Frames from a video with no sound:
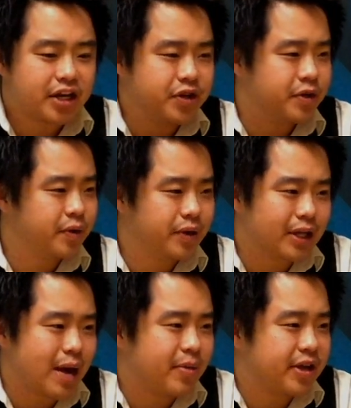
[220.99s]
Can
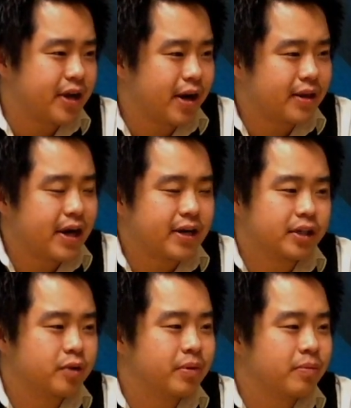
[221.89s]
you elaborate on
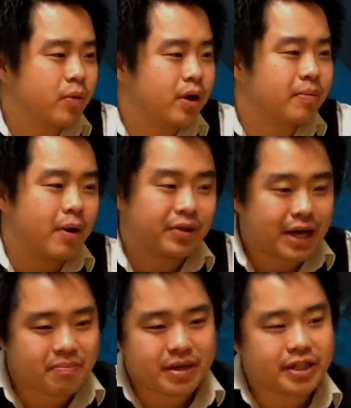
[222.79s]
that a little bit more about
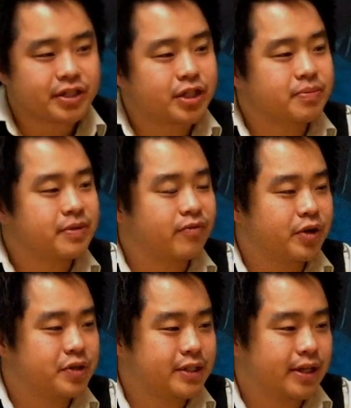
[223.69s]
what that means in terms
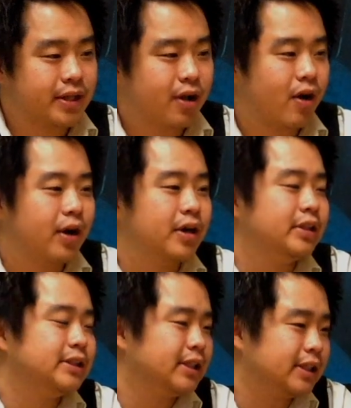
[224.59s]
of what you see in the
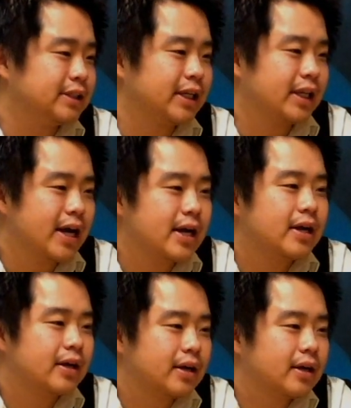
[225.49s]
cards and things like that?